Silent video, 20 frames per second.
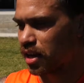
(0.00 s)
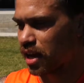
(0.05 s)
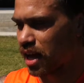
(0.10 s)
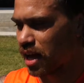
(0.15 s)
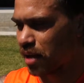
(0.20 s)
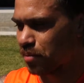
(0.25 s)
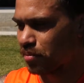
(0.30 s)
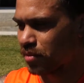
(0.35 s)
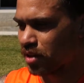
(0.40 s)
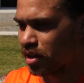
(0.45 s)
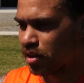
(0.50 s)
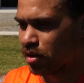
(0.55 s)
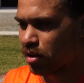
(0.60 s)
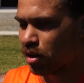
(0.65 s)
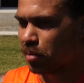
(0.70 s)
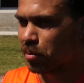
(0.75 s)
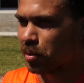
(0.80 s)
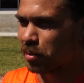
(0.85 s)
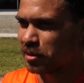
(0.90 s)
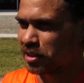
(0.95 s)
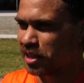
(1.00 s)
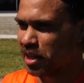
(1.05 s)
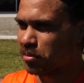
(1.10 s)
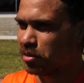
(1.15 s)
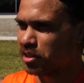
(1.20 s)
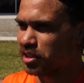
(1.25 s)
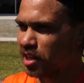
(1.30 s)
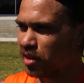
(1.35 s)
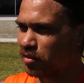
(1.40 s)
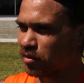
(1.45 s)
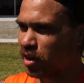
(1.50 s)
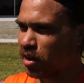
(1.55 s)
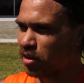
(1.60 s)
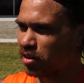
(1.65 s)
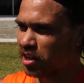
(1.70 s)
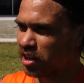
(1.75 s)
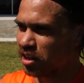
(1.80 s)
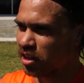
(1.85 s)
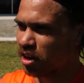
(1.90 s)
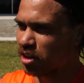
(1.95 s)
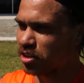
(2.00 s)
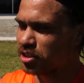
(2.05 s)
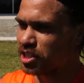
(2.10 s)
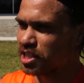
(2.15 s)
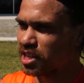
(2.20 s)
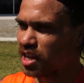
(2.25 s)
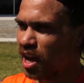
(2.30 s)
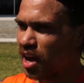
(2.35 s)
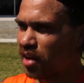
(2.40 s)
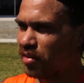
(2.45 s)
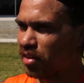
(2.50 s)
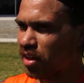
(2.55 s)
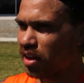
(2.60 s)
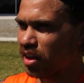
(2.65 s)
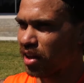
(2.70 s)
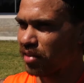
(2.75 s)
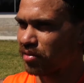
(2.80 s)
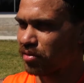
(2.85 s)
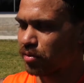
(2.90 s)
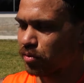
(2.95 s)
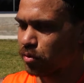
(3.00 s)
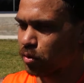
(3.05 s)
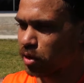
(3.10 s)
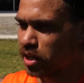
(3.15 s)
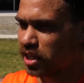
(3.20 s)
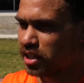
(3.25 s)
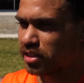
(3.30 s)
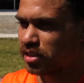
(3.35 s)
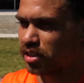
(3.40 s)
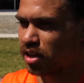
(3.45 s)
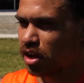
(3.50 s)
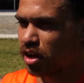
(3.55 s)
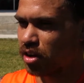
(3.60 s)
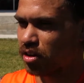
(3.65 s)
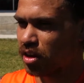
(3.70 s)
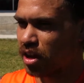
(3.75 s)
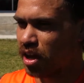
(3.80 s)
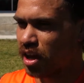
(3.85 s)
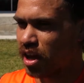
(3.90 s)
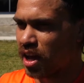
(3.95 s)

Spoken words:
I've probably seen myself going into coaching after footy, so